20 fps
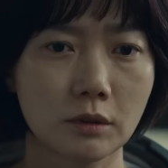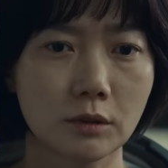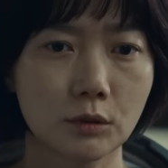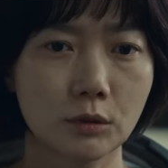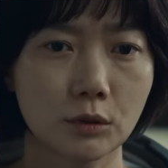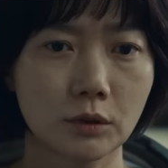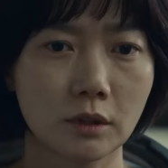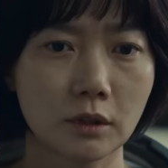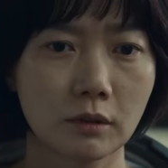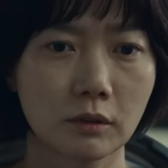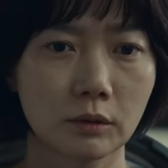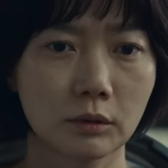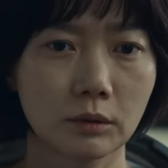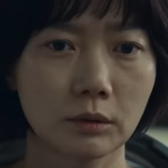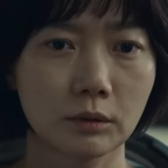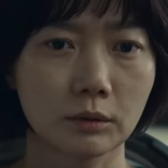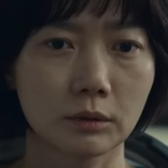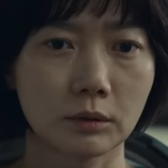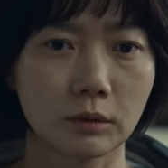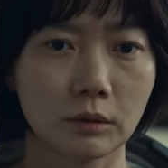in the
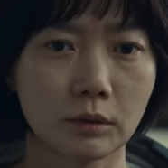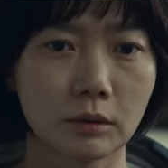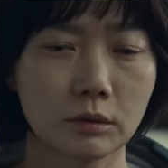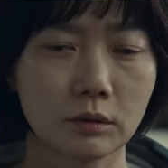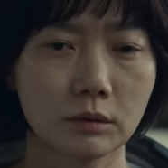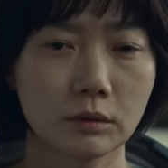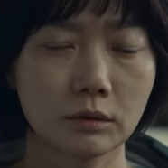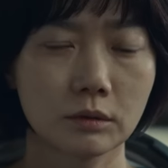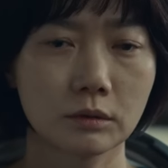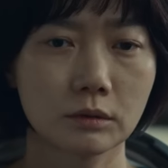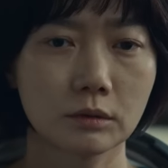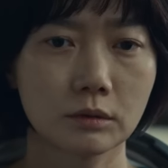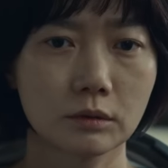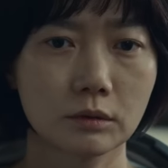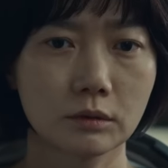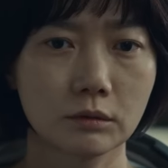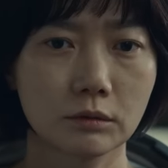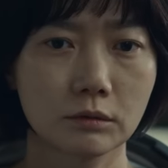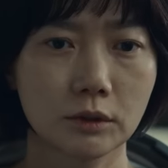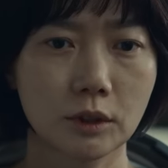Balhae base for
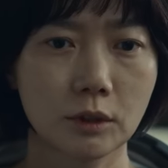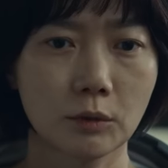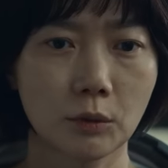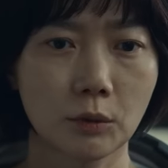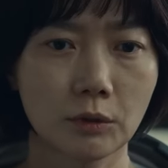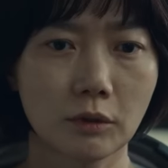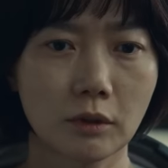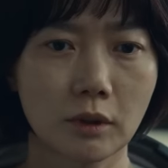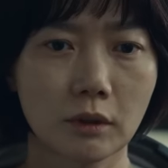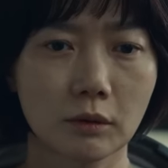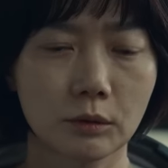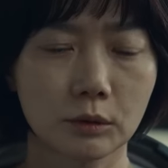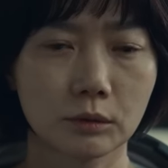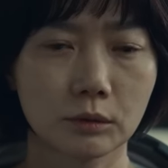a long time.